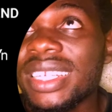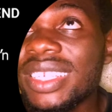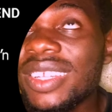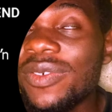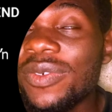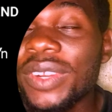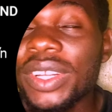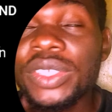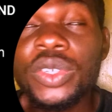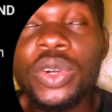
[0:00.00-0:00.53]

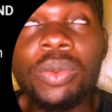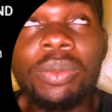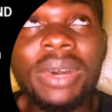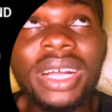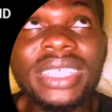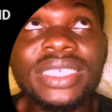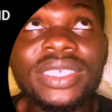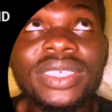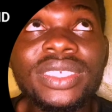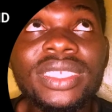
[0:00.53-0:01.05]
different
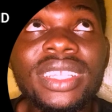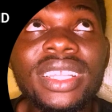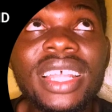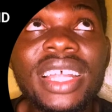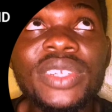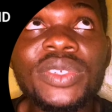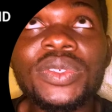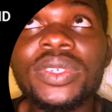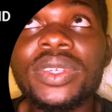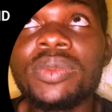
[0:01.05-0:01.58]
commands
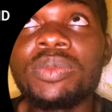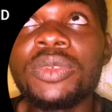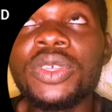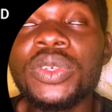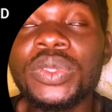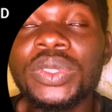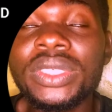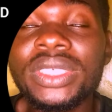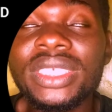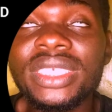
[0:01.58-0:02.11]
that
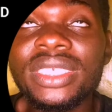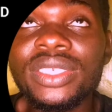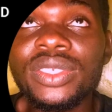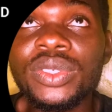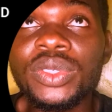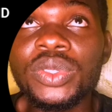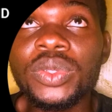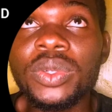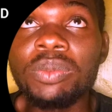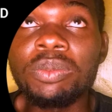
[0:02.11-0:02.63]
you
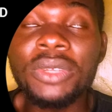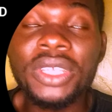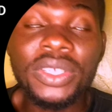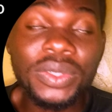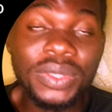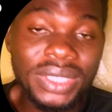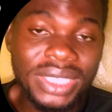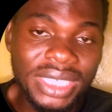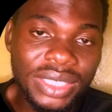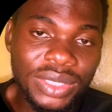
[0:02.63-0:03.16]
should be
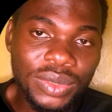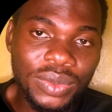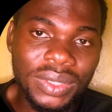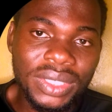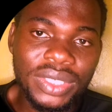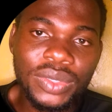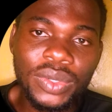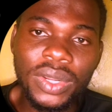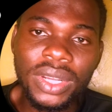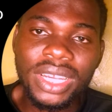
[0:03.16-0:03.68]
using to
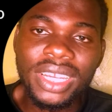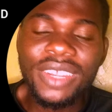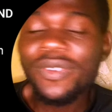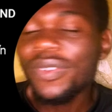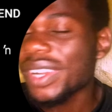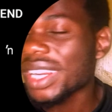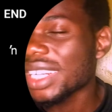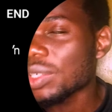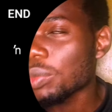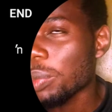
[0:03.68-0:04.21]
install
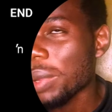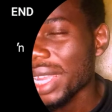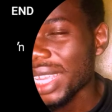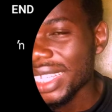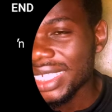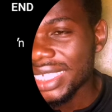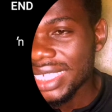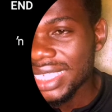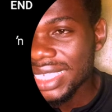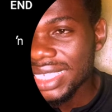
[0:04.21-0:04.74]
different
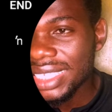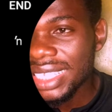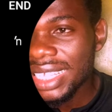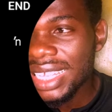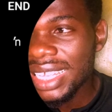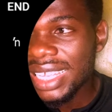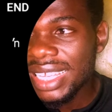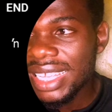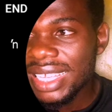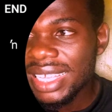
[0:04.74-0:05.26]
packages.
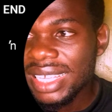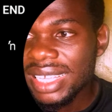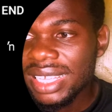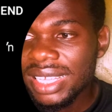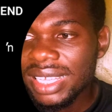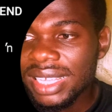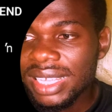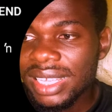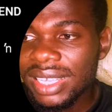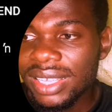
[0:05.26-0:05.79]

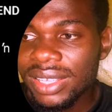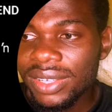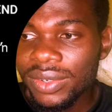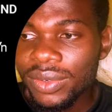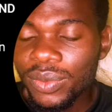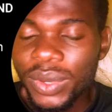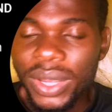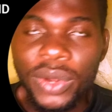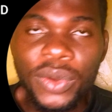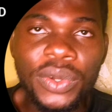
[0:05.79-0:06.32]

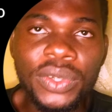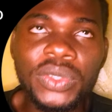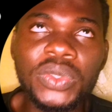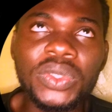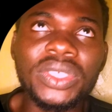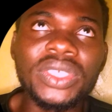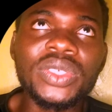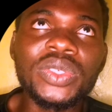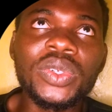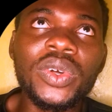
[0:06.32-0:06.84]
We are going to
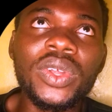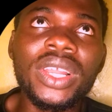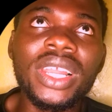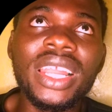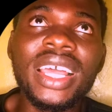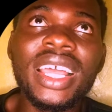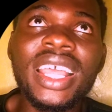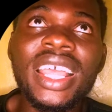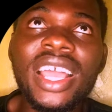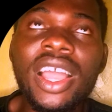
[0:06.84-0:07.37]
install
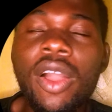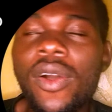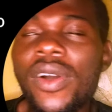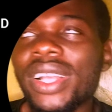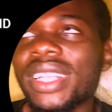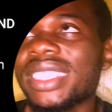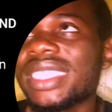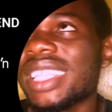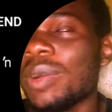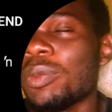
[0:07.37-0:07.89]

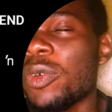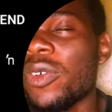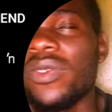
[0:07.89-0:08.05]
some